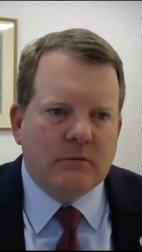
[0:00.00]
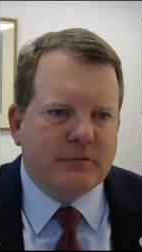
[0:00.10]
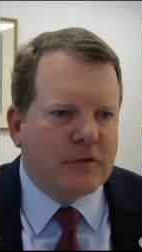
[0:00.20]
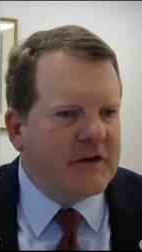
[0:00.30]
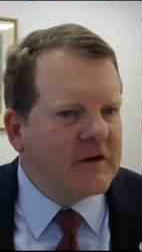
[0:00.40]

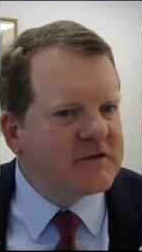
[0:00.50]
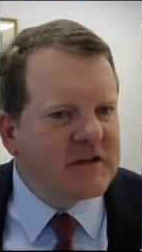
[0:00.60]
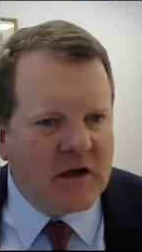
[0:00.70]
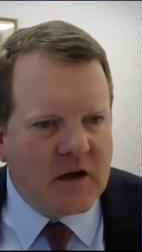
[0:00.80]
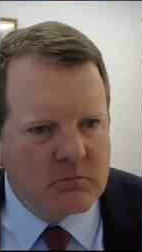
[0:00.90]
for years to
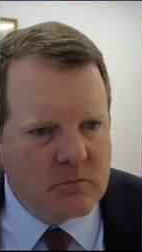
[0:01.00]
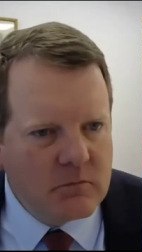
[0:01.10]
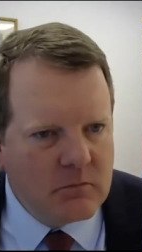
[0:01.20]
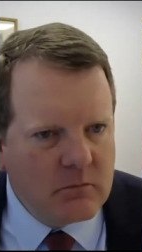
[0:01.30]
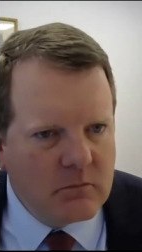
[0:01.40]
come?
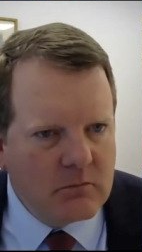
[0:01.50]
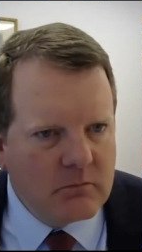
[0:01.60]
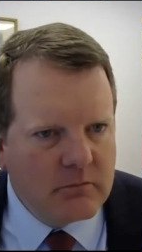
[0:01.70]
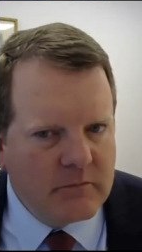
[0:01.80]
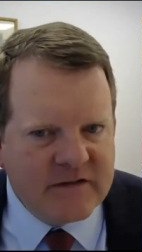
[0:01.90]

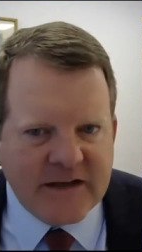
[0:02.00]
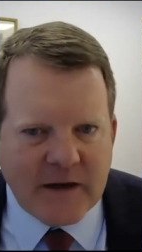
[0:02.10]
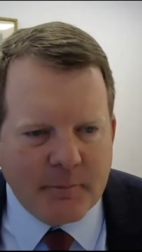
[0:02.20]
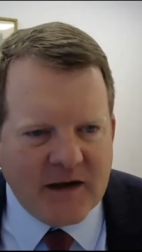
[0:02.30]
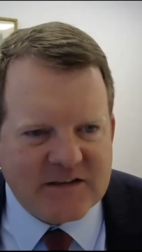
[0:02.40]
Is that a
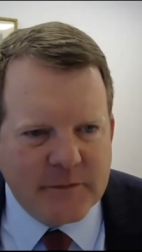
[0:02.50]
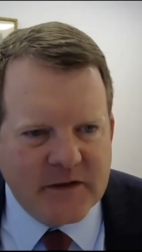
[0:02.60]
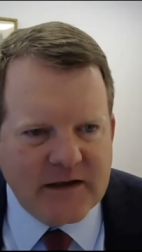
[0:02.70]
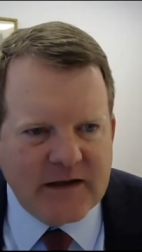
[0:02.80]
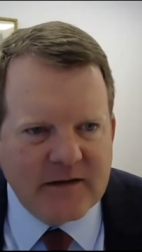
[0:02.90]

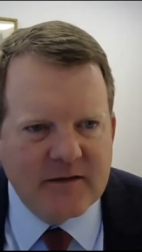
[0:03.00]
possibility?